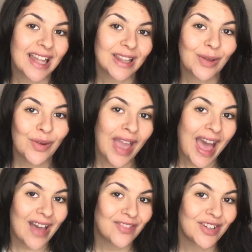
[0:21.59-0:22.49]
and look
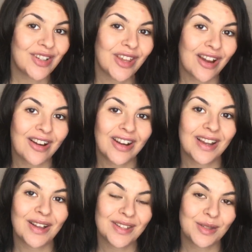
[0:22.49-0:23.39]
after the current
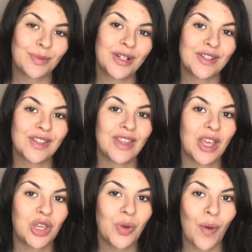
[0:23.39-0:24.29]
customers
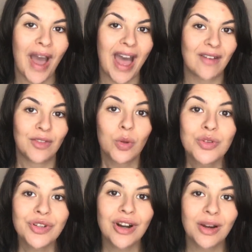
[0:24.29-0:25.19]
that you have.
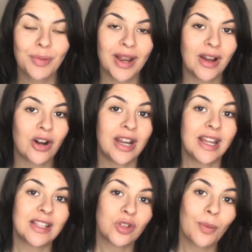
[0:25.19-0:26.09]
Those are our
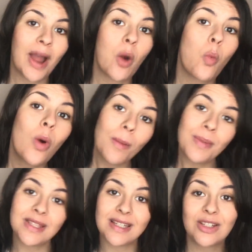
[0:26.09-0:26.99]
priorities. No matter what
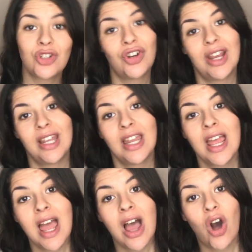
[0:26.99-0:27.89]
business you're in
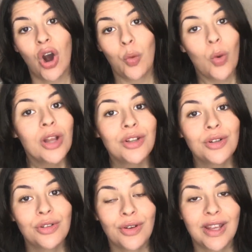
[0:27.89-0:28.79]
or what
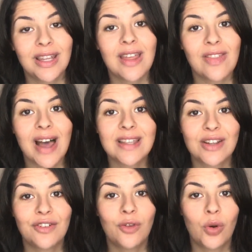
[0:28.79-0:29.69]
you're doing, that's
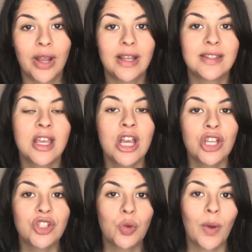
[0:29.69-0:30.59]
our focus.
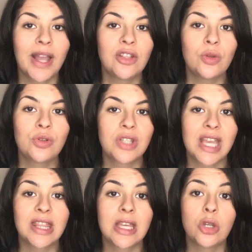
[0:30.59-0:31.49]
So when you
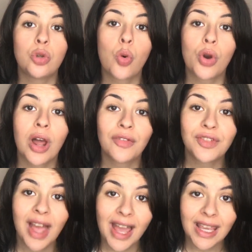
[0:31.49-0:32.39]
say that you don't have
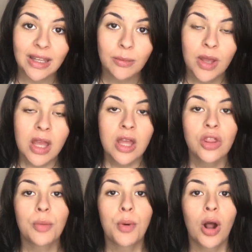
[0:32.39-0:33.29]
time,
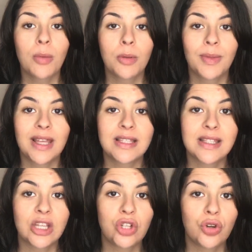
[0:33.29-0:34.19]
the problem is
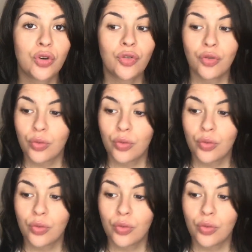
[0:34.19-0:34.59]
that you're